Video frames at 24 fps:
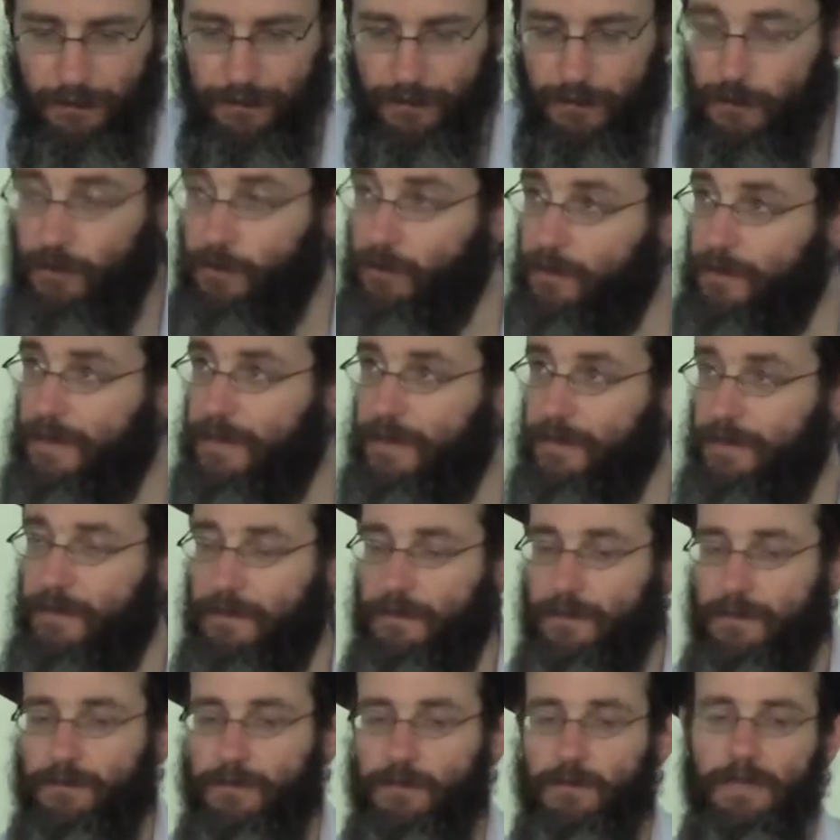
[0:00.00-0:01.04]

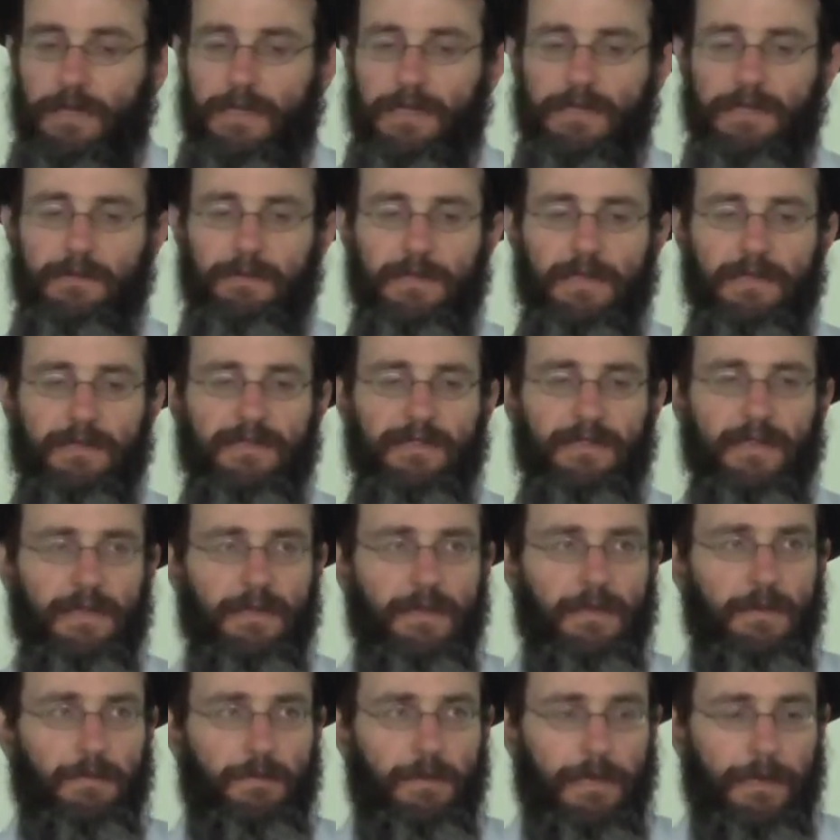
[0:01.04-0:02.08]
Judaism that
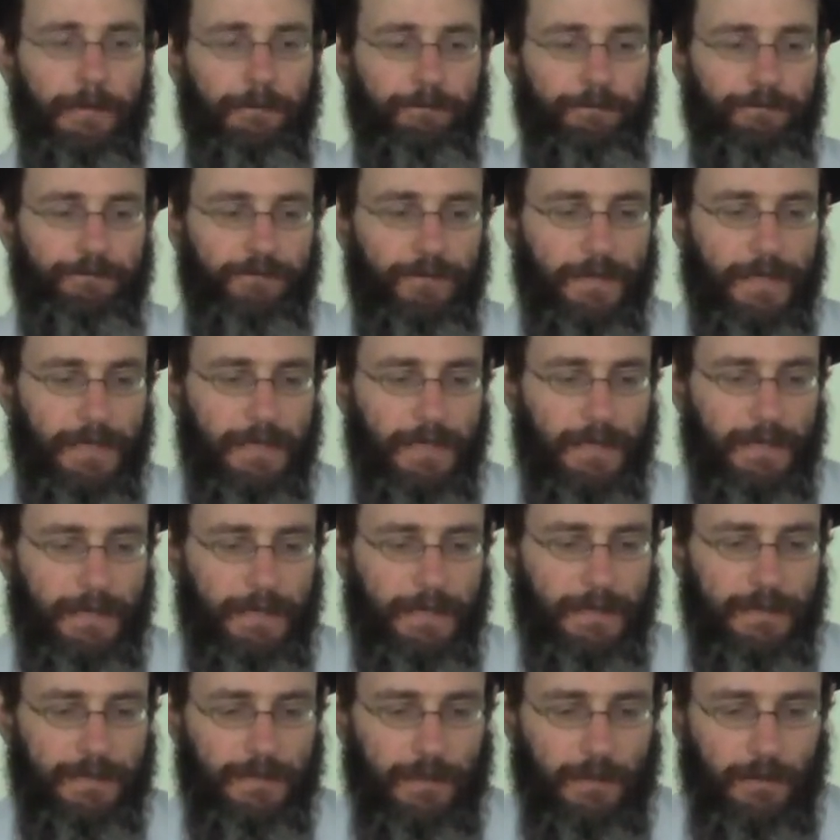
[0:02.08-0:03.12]
study Kabbalah.
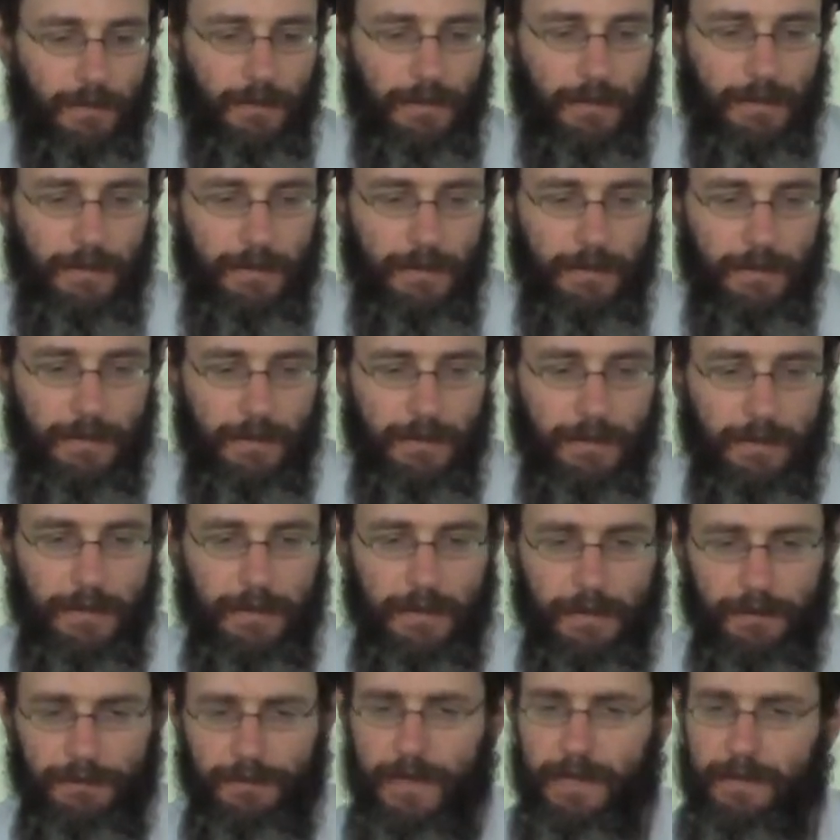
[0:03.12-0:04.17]
So,
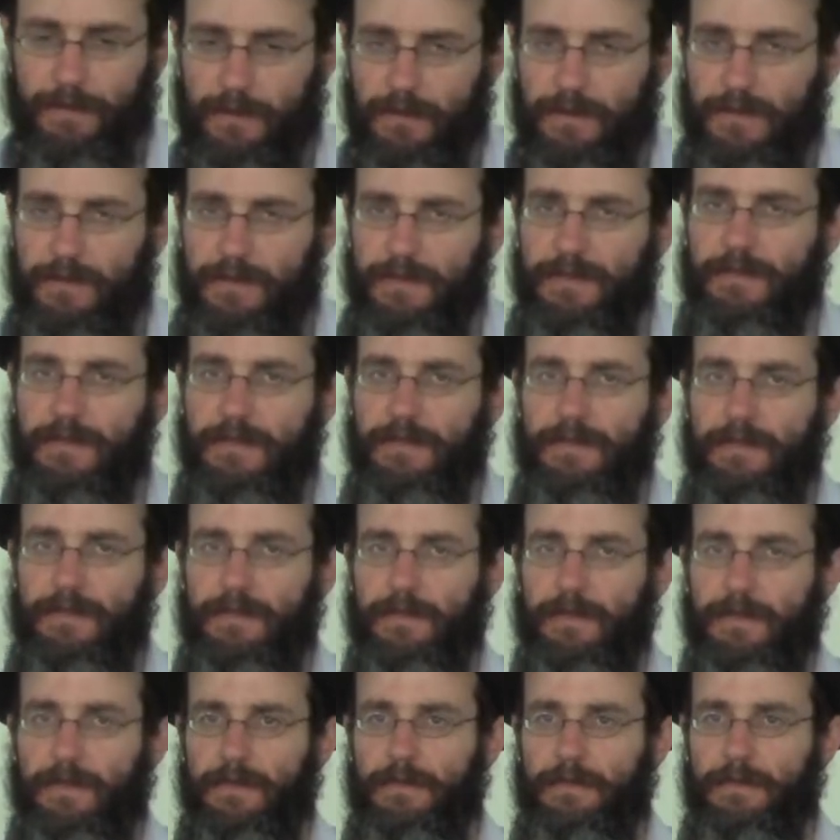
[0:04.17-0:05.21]
in fact, these
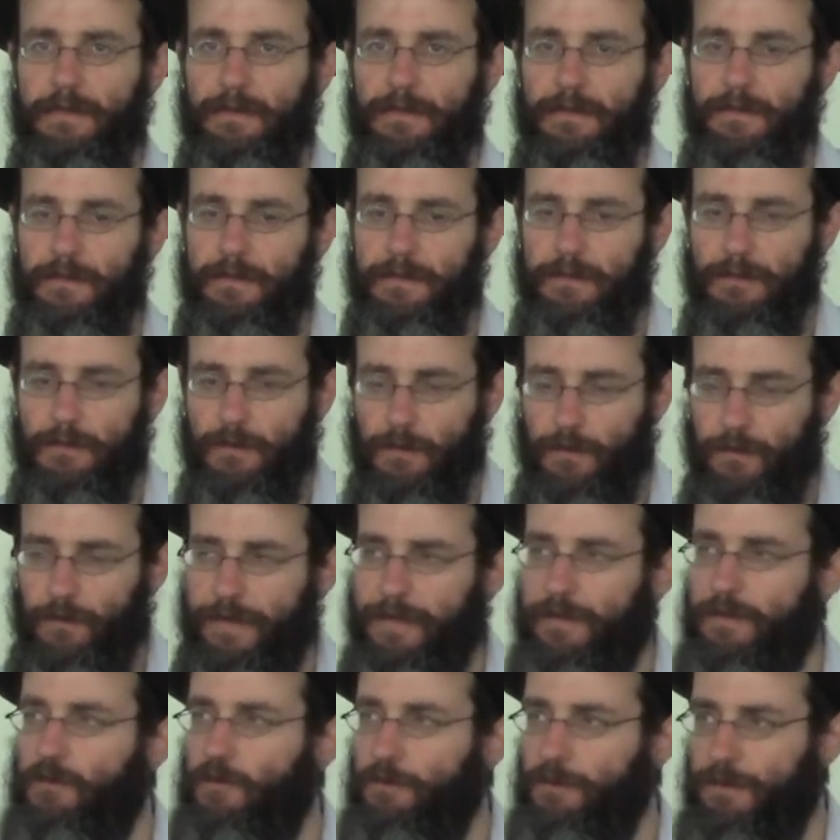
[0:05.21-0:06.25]
ideas are
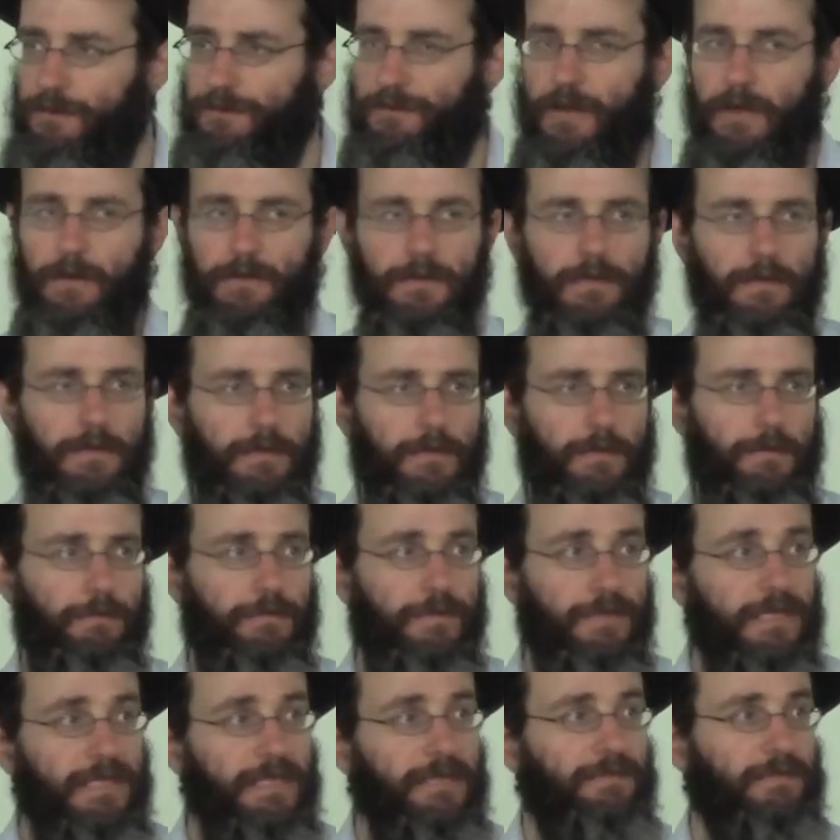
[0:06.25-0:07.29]
already to be found in the
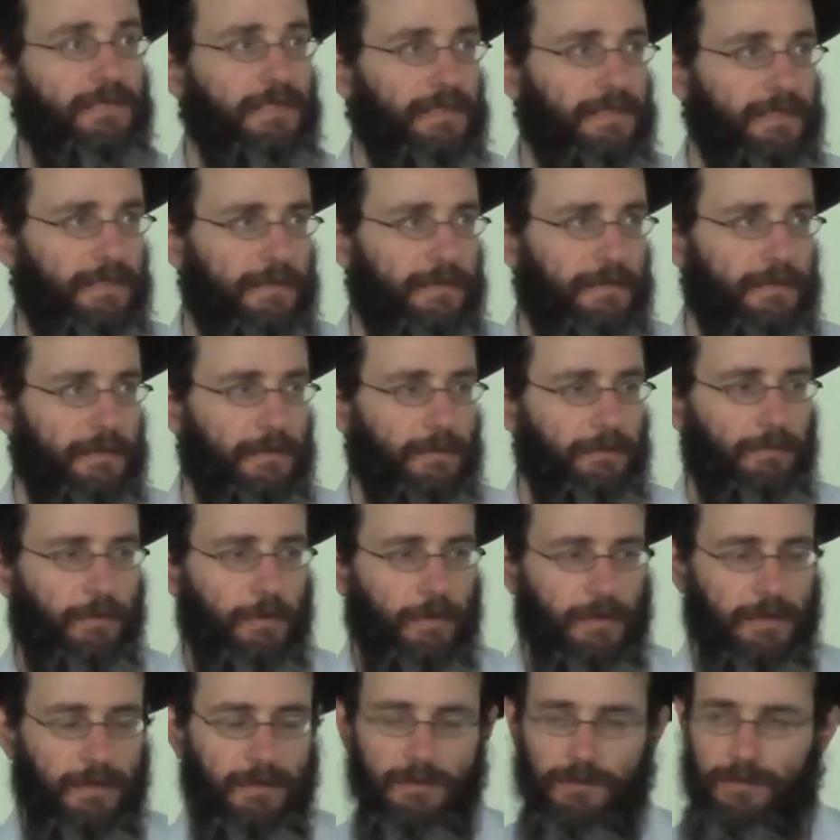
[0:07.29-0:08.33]
previous
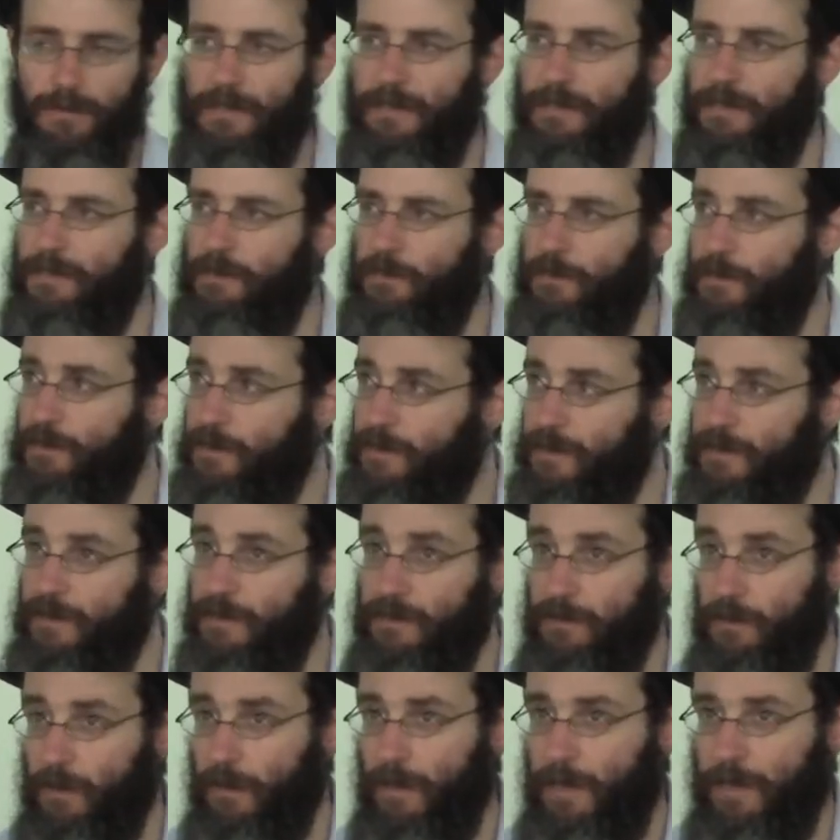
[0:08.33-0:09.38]
important treatise, which is
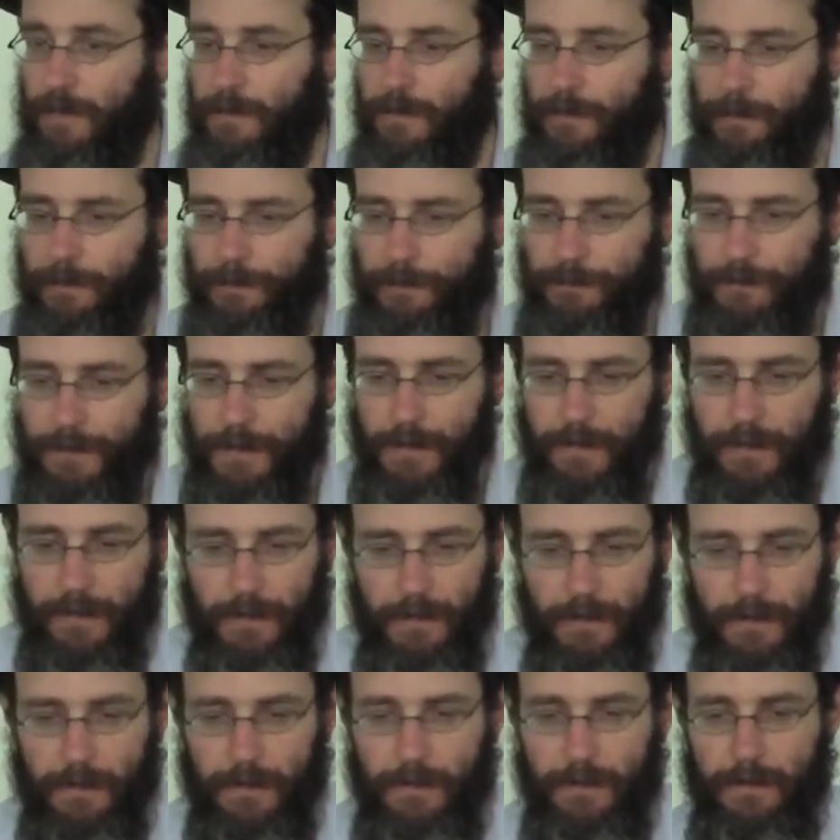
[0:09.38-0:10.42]
the Zohar,
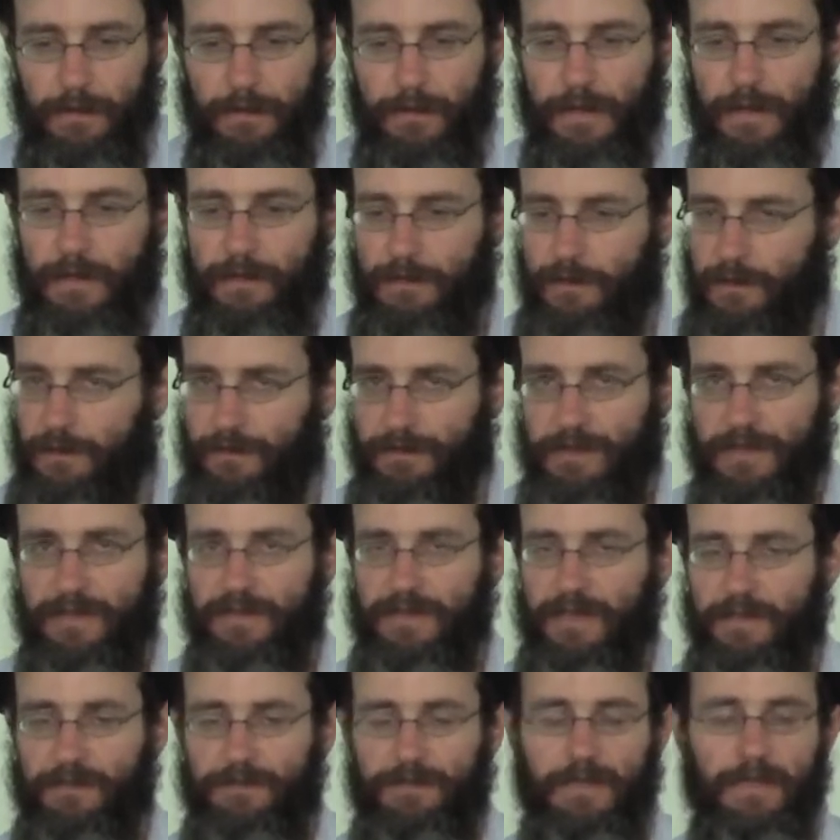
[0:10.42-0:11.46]
the idea of
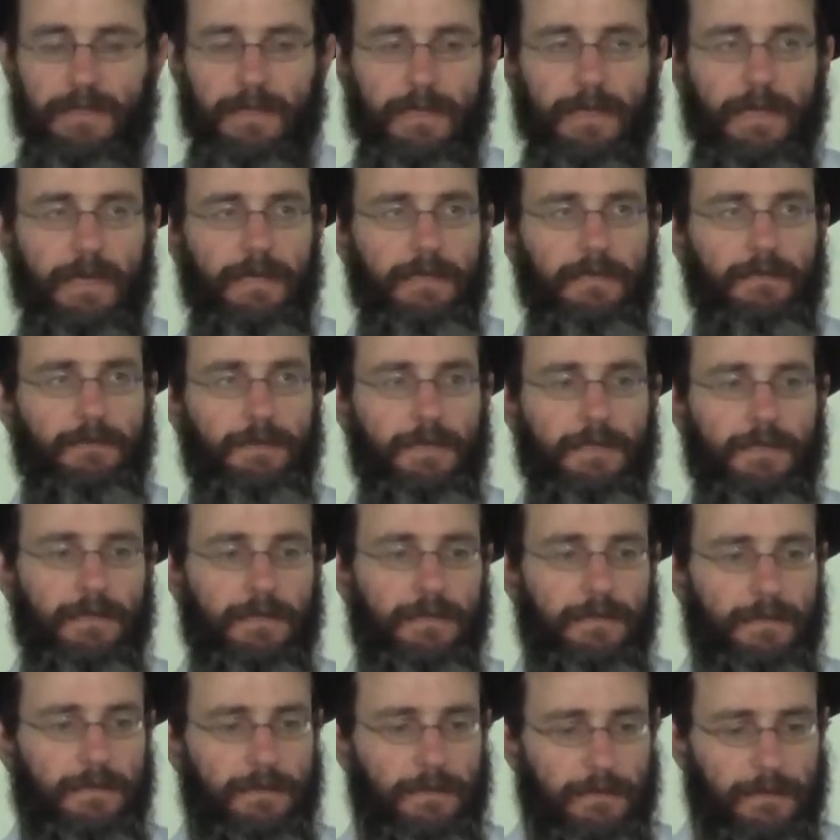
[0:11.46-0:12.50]
this infinite light, but
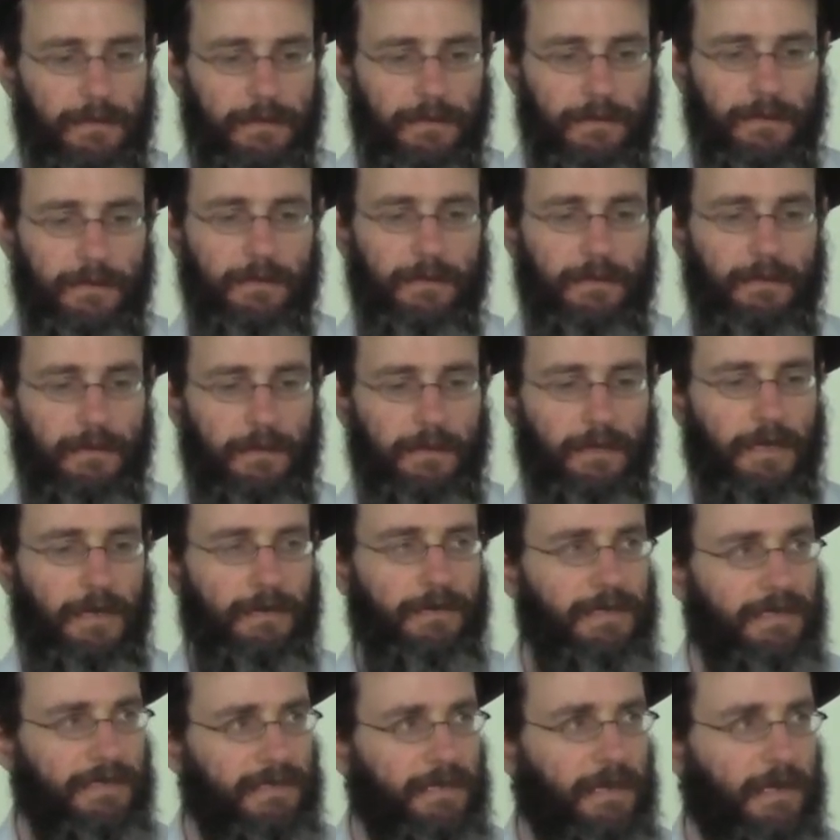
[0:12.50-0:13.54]
the
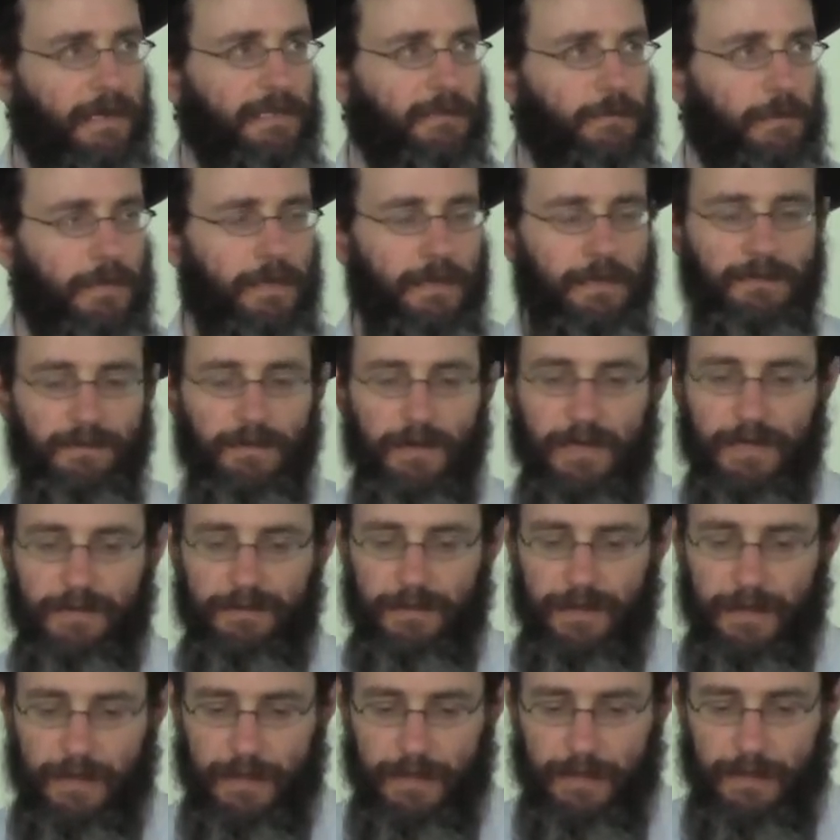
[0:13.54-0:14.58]
Ari starts with it very,
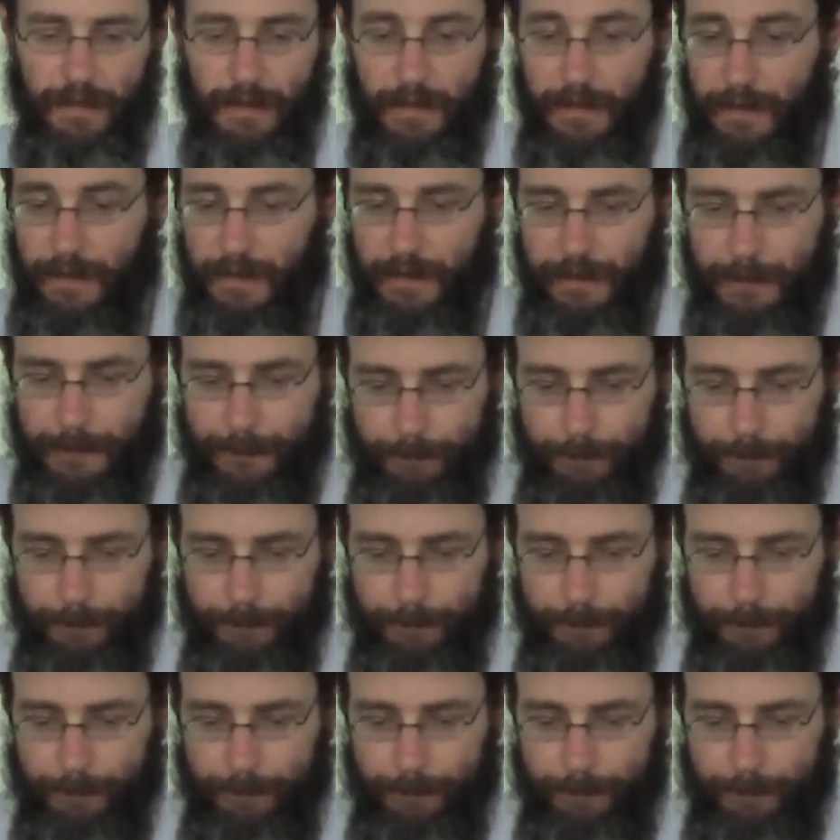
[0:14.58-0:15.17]
very clearly.